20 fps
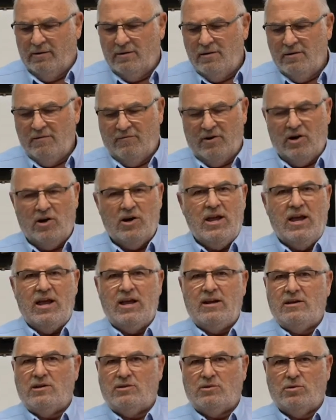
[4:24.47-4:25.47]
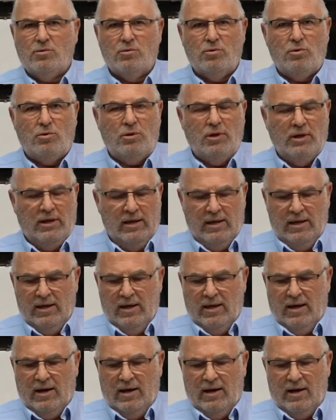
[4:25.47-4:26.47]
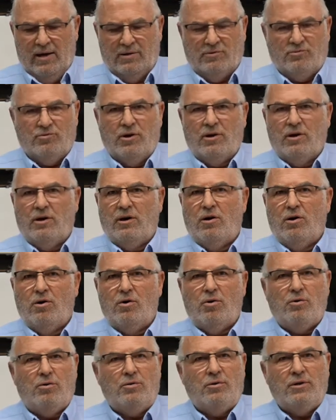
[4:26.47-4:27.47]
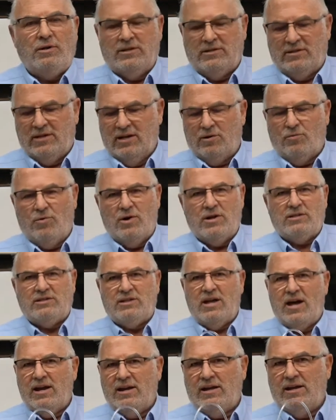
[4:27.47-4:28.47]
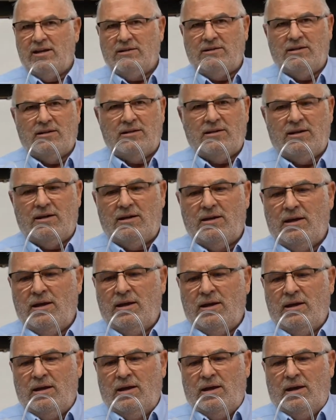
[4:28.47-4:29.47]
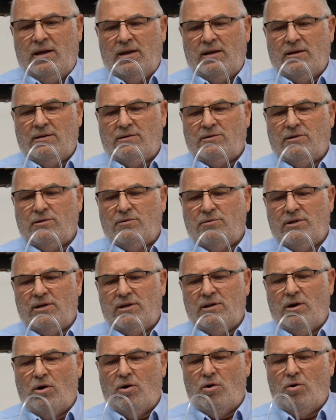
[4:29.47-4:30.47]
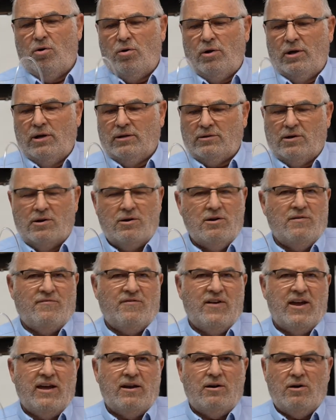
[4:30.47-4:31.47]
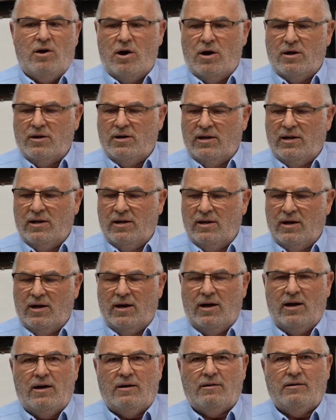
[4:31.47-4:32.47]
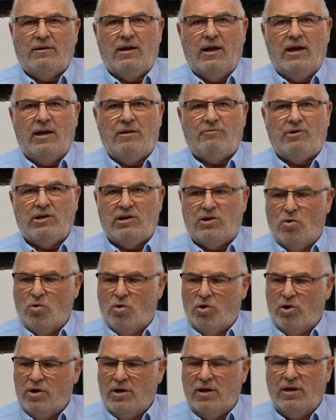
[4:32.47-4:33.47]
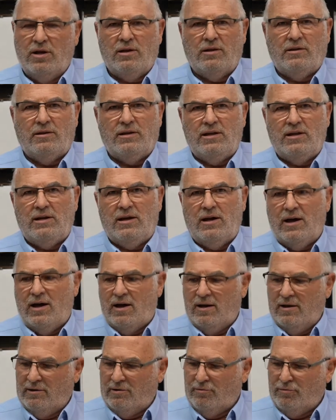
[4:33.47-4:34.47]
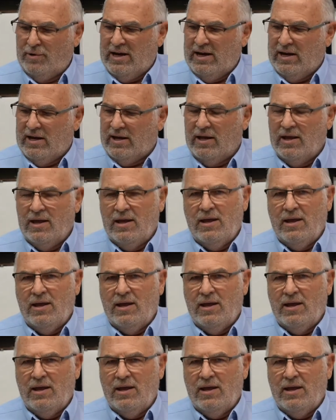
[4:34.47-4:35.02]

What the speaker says: Very handy tool. Drill a hole, stick one side into the hole, turn the fan on, and record the reading.